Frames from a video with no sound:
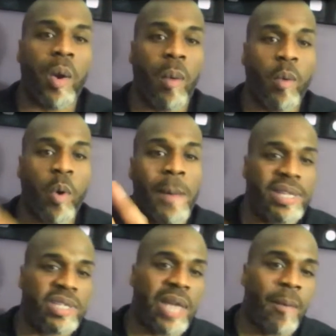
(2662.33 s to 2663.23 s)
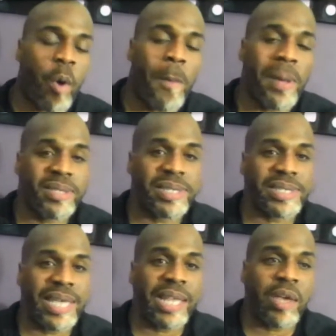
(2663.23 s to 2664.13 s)
I'm going back to the
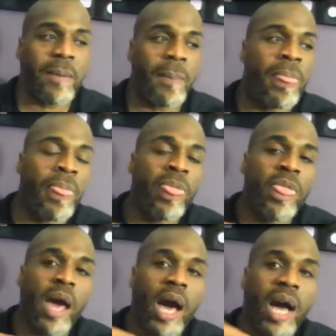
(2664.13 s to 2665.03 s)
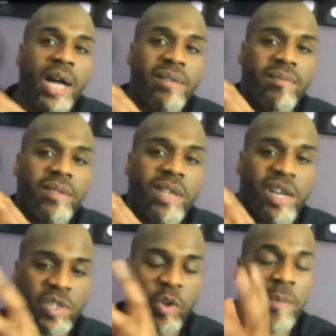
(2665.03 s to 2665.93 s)
stadium
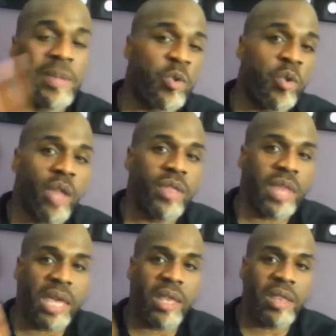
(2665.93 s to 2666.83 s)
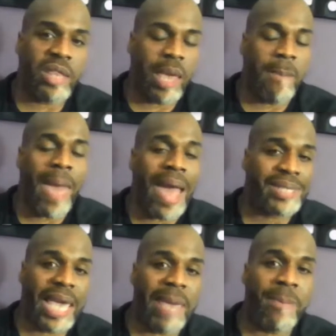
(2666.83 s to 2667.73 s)
because they're going to be doing all the Impact
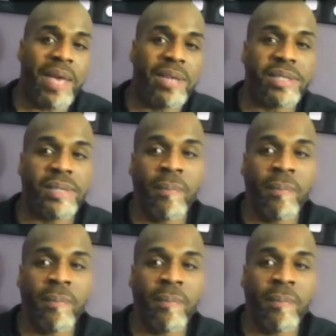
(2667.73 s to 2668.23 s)
tapings.